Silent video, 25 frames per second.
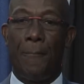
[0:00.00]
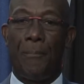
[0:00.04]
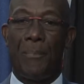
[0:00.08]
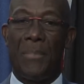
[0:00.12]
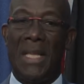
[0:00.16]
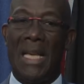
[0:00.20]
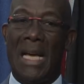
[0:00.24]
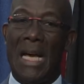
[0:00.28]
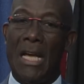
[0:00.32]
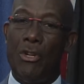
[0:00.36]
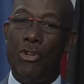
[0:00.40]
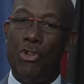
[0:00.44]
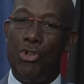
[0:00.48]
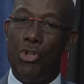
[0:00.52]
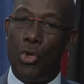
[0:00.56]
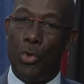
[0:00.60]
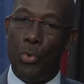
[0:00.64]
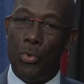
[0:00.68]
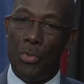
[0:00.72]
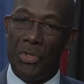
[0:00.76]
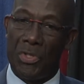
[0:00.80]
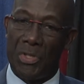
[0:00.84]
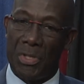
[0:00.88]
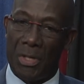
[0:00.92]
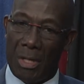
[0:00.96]
they are
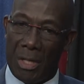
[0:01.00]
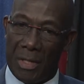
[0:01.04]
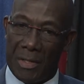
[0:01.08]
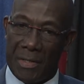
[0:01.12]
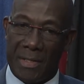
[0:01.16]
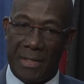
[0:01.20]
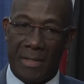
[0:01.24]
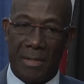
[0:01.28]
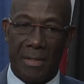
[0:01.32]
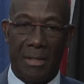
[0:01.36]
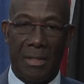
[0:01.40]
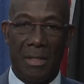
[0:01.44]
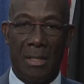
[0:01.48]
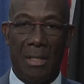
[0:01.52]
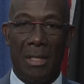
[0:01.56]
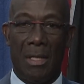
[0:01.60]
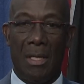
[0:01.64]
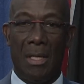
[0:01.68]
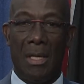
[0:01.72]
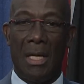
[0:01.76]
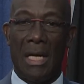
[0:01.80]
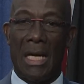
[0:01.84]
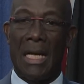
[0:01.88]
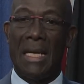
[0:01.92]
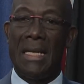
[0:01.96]
known to us
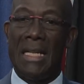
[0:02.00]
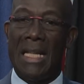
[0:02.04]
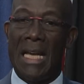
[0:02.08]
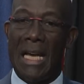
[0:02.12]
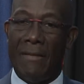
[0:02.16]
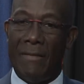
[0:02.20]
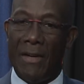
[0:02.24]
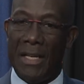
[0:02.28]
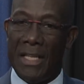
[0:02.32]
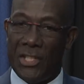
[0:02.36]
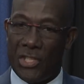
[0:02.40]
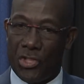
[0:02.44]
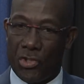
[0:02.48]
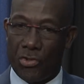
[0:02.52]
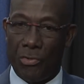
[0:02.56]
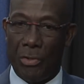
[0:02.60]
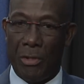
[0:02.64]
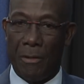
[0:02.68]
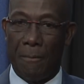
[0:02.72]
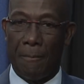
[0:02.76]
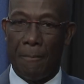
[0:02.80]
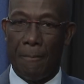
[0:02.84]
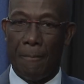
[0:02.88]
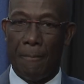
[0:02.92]
and they have a history.